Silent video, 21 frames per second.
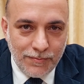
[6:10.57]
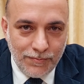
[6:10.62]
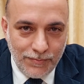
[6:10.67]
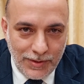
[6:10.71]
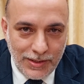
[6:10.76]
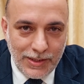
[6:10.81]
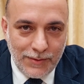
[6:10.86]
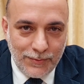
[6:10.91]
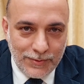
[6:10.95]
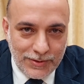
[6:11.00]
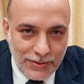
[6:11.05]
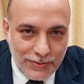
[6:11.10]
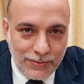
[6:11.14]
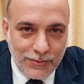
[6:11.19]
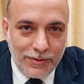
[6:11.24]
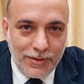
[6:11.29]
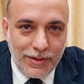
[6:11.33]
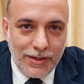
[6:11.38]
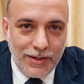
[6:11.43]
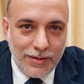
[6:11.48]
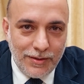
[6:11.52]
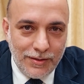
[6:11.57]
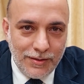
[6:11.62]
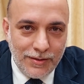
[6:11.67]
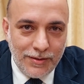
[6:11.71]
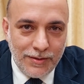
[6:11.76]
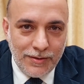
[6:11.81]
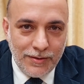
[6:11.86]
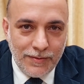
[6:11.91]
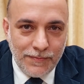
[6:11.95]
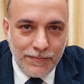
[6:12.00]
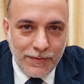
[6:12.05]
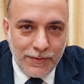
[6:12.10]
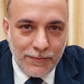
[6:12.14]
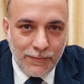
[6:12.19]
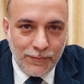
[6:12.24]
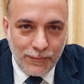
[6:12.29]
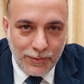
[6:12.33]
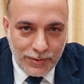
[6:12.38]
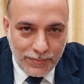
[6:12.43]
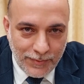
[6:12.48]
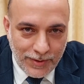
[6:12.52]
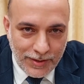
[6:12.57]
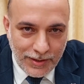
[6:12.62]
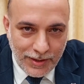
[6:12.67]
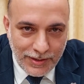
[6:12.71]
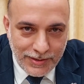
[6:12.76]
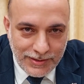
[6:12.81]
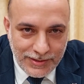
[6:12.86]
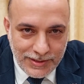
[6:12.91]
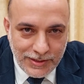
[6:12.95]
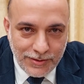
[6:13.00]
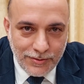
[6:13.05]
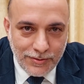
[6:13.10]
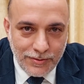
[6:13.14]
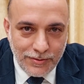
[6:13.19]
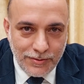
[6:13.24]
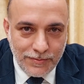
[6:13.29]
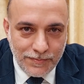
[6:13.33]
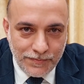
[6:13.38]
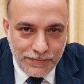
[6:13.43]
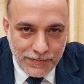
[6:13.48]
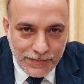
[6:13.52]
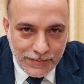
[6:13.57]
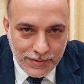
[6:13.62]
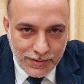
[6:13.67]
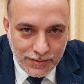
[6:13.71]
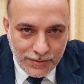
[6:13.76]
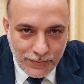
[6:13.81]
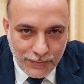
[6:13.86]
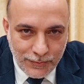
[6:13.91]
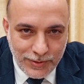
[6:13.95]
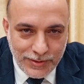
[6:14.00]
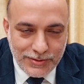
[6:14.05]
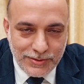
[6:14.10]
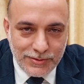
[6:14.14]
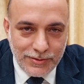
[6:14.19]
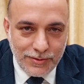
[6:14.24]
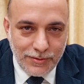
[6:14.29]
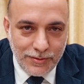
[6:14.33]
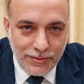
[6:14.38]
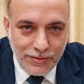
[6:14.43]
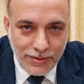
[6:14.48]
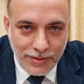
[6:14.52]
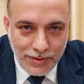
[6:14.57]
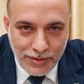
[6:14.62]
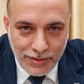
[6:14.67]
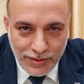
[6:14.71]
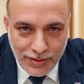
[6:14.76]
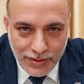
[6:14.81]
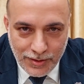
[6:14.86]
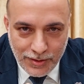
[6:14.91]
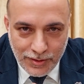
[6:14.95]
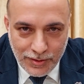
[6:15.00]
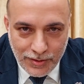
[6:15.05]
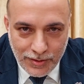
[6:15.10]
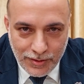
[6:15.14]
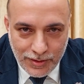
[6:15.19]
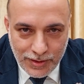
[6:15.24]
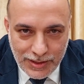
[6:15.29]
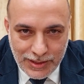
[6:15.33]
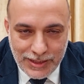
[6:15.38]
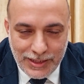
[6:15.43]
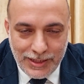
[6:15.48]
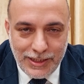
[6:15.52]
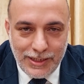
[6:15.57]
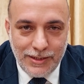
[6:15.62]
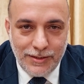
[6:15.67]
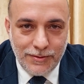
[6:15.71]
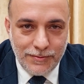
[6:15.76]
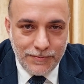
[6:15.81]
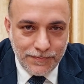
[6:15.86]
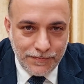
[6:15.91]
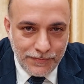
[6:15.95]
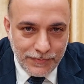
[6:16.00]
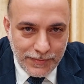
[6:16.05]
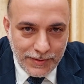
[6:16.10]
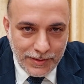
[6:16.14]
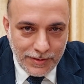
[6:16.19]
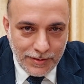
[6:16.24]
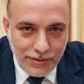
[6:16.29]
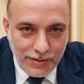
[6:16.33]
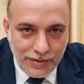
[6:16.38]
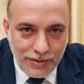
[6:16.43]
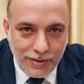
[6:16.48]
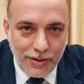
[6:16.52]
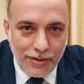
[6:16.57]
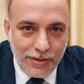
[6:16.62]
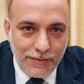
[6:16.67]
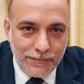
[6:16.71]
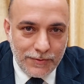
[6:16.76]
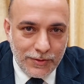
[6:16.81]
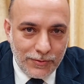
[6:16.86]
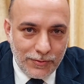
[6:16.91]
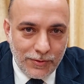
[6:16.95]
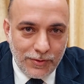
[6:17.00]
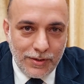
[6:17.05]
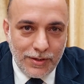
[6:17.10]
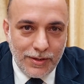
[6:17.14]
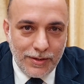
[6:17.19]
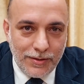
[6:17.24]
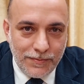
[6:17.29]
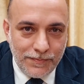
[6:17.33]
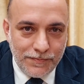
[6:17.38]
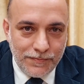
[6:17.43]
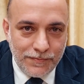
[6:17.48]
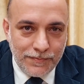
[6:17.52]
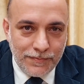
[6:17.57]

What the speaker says: Meaning with the Torah? With my ideal, crystal, clean thought of the Torah?